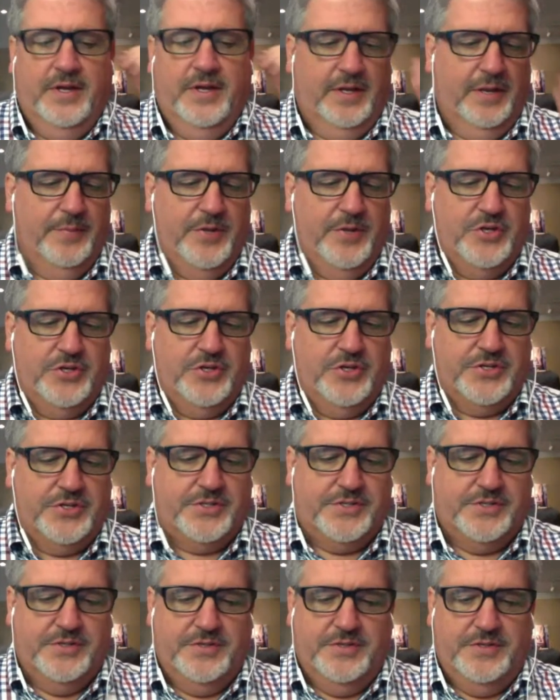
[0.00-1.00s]
let me
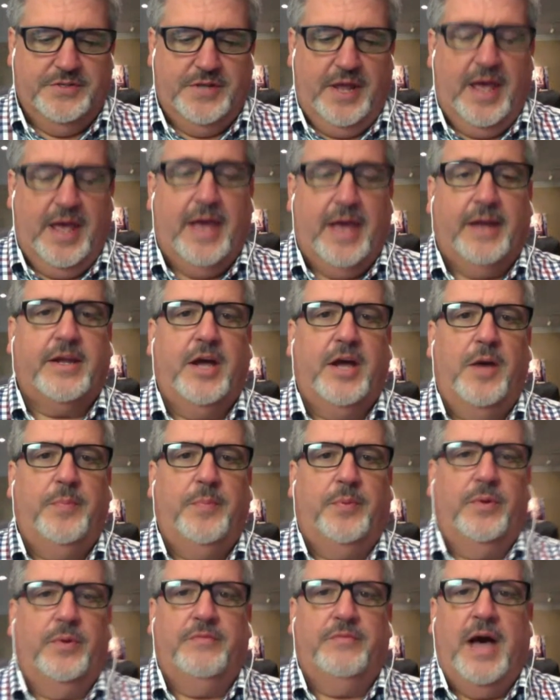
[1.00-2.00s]
just add a
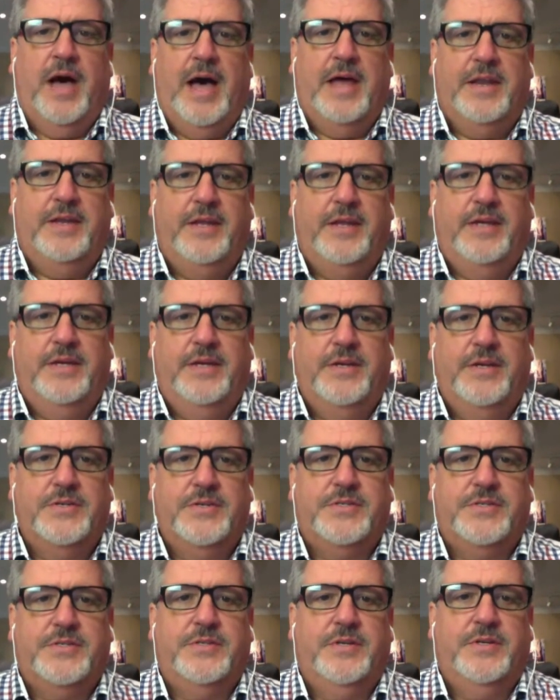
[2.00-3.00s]
couple of
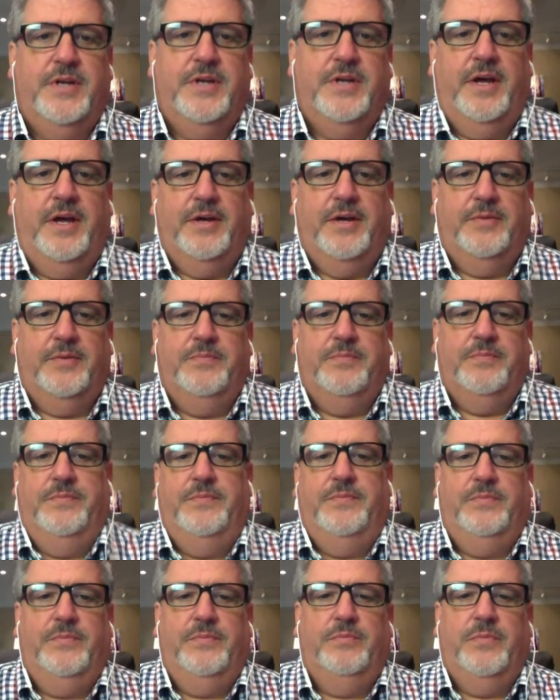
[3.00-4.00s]
ideas.
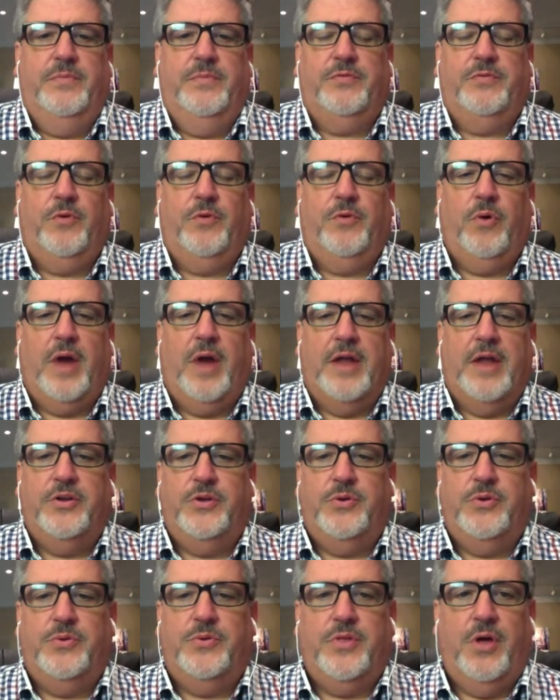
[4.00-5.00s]
Before I
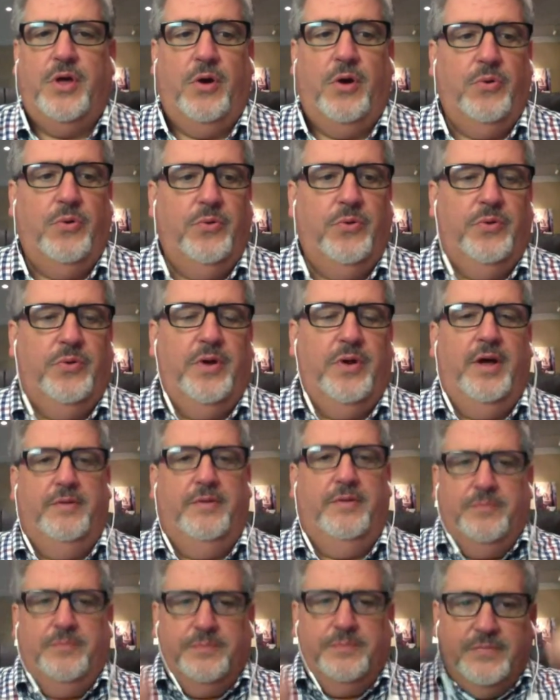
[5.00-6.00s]
do, though,
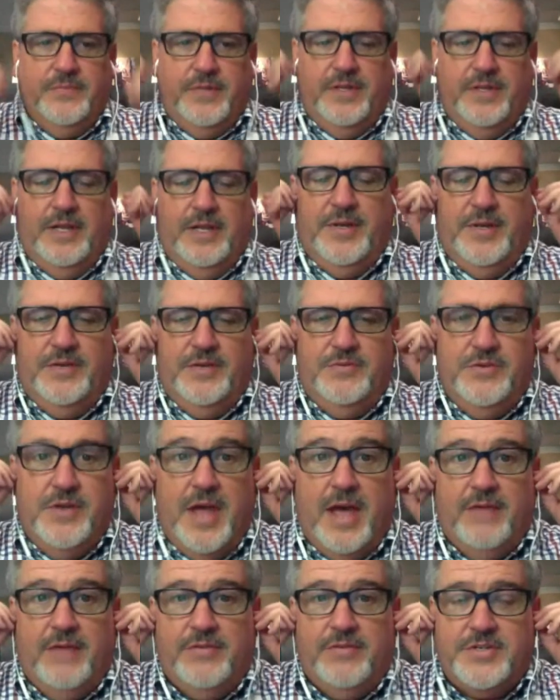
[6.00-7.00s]
let me
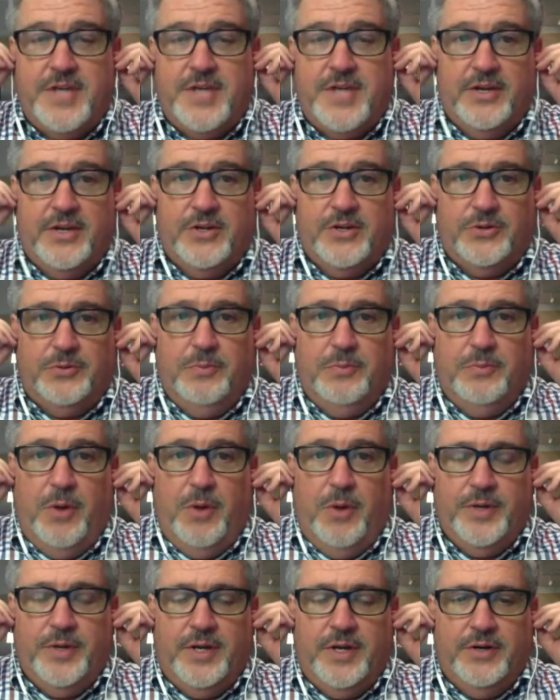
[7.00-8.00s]
have a technical
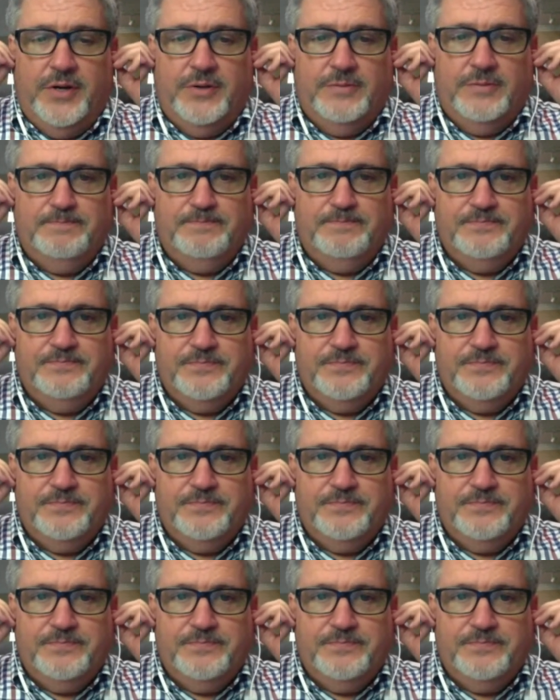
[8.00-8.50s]
moment here.